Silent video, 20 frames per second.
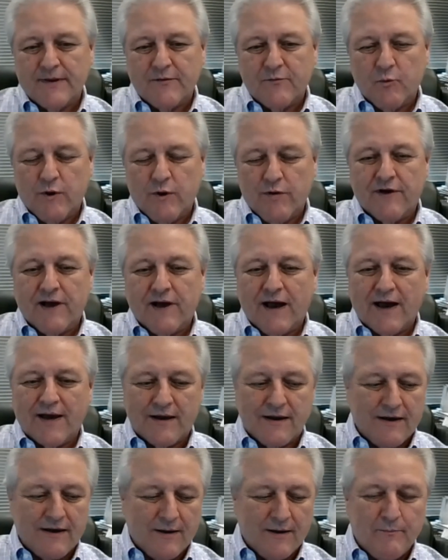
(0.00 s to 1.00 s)
We've got
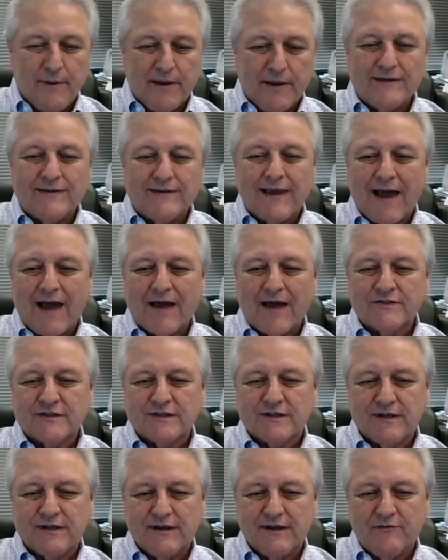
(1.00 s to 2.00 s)
a big task
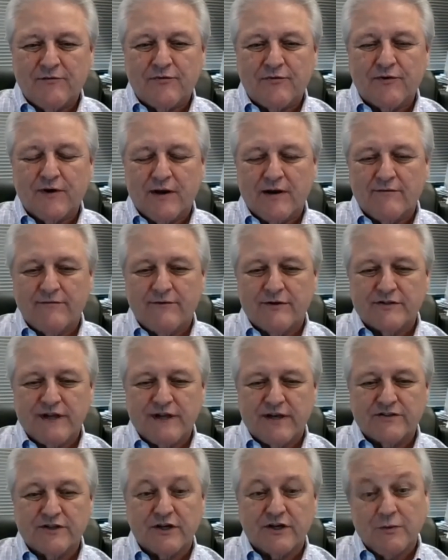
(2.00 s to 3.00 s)
in front of us
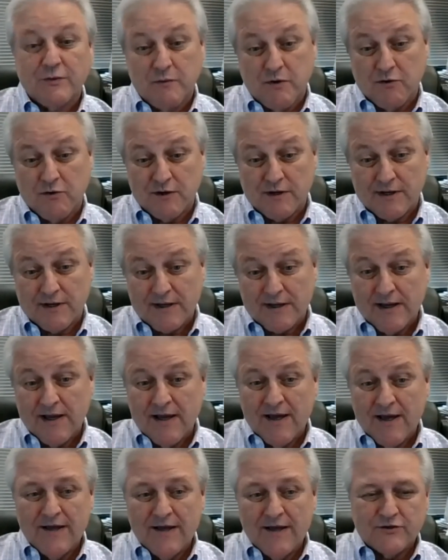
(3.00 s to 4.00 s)
as a community
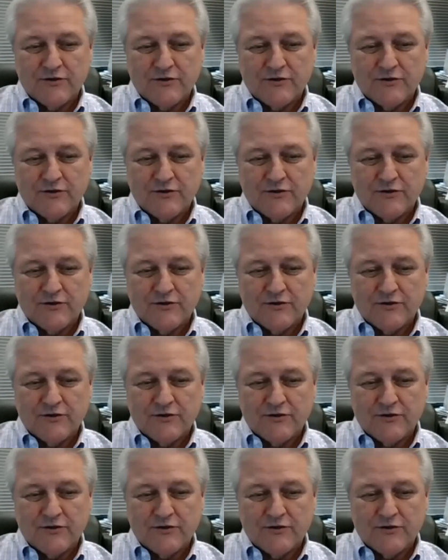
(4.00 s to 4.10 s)
to